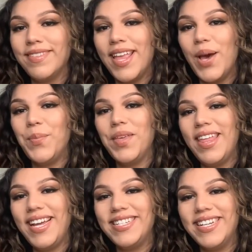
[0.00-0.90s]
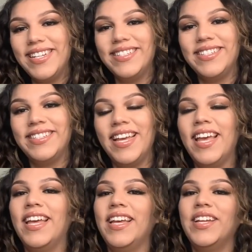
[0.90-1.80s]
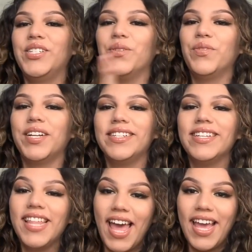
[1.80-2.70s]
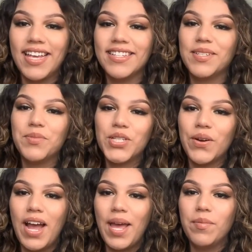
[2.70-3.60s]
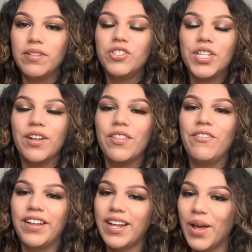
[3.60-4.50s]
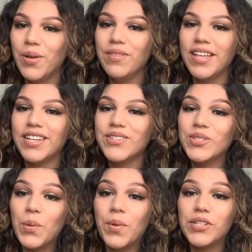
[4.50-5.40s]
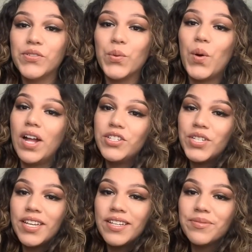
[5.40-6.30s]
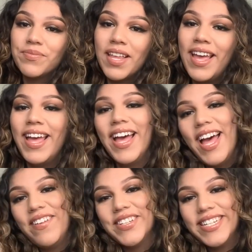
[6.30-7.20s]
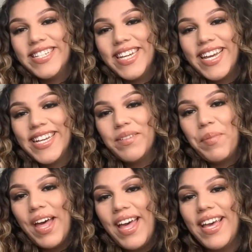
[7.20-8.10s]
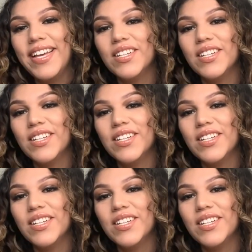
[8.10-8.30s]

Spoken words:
Hope you liked it. Don't forget to like and subscribe and share the video. Thank you so much for watching. Have a good day. Bye.